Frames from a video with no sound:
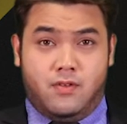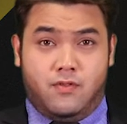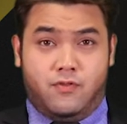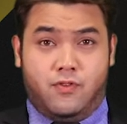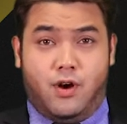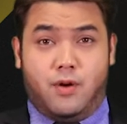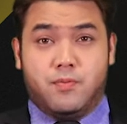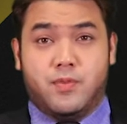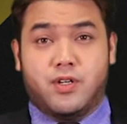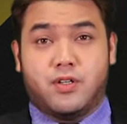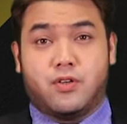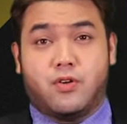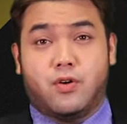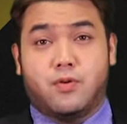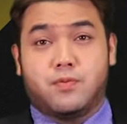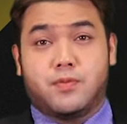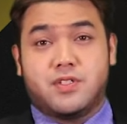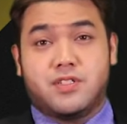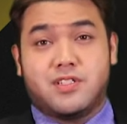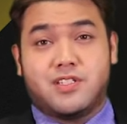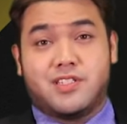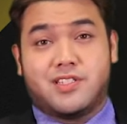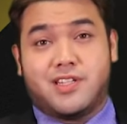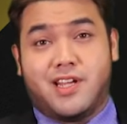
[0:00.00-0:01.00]
Former
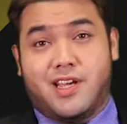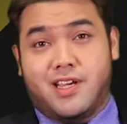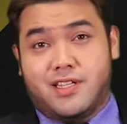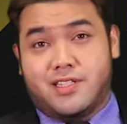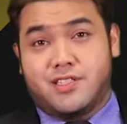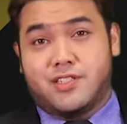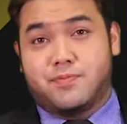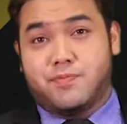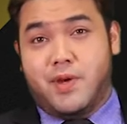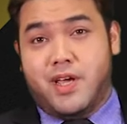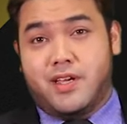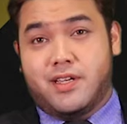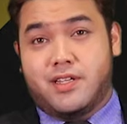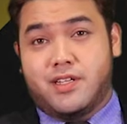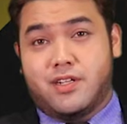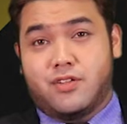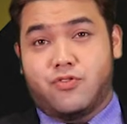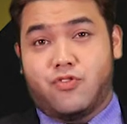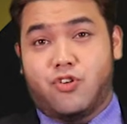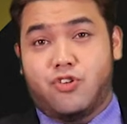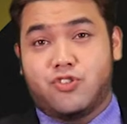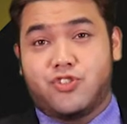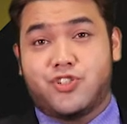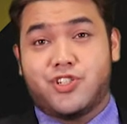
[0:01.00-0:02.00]
Goldman Sachs banker
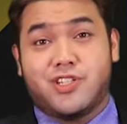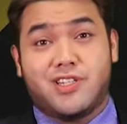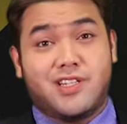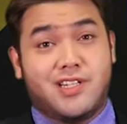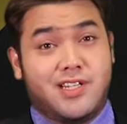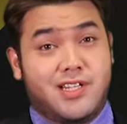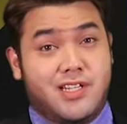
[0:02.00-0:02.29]
Roger